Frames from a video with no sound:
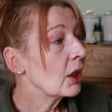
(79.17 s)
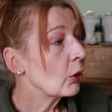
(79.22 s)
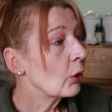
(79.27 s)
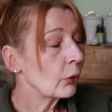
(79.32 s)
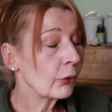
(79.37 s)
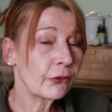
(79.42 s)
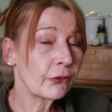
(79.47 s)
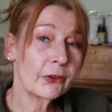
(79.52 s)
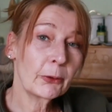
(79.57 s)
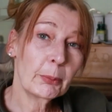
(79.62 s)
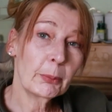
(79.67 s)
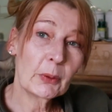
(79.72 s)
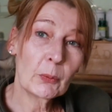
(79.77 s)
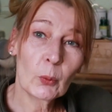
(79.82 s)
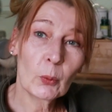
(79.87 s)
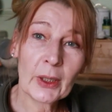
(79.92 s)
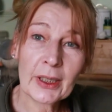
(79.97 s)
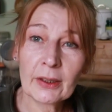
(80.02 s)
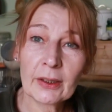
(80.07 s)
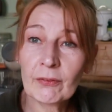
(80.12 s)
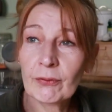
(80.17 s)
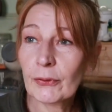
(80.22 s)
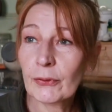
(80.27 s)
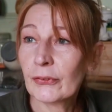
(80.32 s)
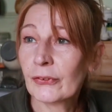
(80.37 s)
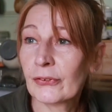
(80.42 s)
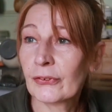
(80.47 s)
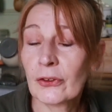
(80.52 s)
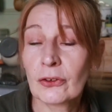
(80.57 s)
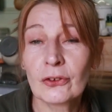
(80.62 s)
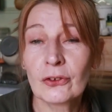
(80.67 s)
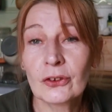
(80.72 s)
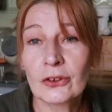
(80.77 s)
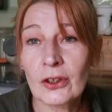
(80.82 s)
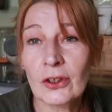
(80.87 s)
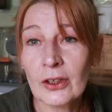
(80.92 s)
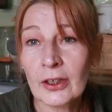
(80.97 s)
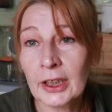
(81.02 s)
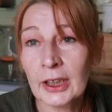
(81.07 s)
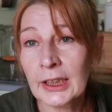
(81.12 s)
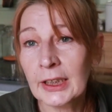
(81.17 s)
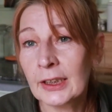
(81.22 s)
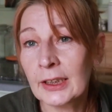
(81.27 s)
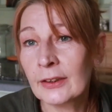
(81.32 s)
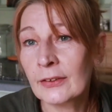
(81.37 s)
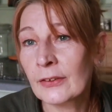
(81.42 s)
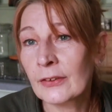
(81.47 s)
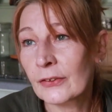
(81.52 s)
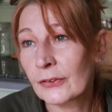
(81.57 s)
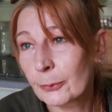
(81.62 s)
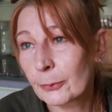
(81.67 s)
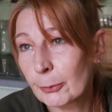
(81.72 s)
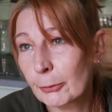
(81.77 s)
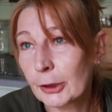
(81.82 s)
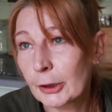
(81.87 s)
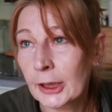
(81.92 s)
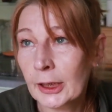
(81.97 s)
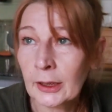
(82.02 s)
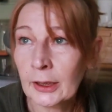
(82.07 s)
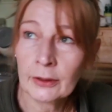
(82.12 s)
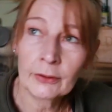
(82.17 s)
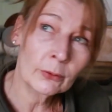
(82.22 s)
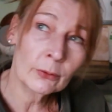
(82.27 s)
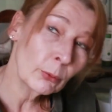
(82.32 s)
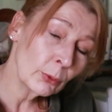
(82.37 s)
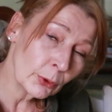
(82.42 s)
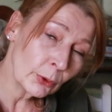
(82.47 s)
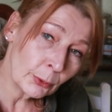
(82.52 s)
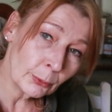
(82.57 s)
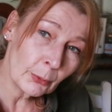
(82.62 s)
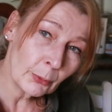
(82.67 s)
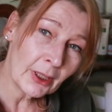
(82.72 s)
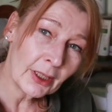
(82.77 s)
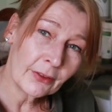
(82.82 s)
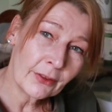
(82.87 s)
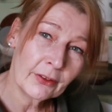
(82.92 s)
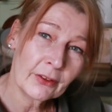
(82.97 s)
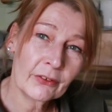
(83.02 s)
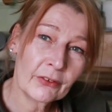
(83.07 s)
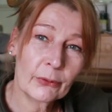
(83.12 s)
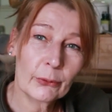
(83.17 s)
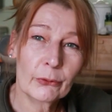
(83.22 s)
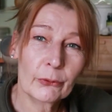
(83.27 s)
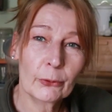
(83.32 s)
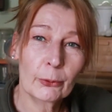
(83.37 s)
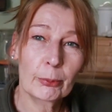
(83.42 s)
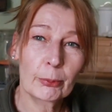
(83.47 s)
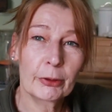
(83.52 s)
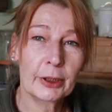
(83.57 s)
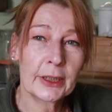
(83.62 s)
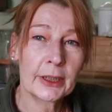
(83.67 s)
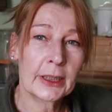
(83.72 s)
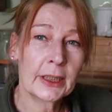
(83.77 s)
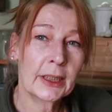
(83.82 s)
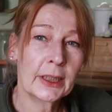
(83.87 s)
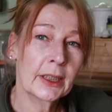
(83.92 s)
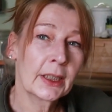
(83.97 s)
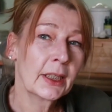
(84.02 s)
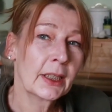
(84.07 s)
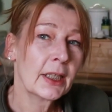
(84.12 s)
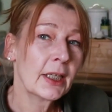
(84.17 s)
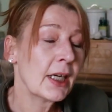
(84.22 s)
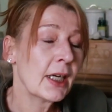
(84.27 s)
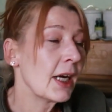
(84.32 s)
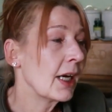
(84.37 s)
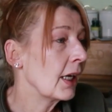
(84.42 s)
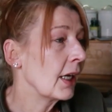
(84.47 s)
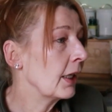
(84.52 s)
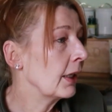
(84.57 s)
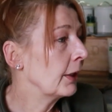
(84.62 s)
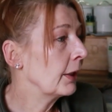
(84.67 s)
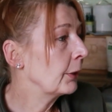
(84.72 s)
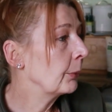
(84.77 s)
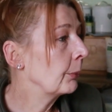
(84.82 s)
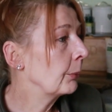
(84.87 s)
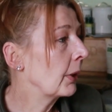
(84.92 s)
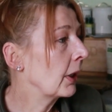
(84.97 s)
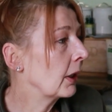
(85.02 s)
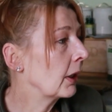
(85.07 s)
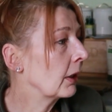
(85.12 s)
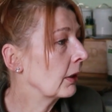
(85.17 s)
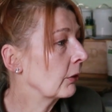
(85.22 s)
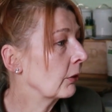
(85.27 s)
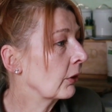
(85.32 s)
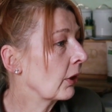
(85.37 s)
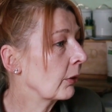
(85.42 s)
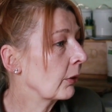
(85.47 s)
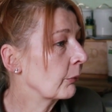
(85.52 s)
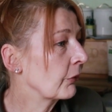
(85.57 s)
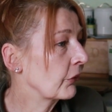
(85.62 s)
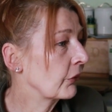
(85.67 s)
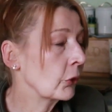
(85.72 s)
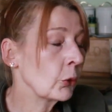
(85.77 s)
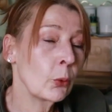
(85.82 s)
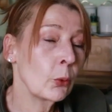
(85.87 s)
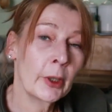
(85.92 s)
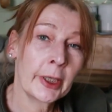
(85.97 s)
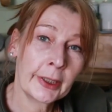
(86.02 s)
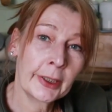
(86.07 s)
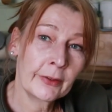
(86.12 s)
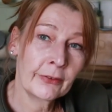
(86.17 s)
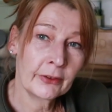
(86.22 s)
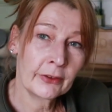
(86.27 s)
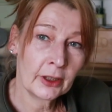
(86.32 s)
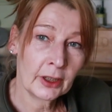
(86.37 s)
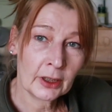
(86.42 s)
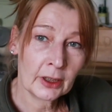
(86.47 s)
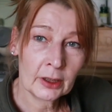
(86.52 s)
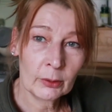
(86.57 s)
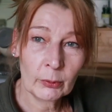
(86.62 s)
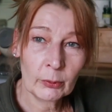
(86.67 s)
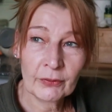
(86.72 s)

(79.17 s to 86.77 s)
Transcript: Also been waiting for the sunshine and the spring and the warm weather, so it's all pretty. And I'm still waiting.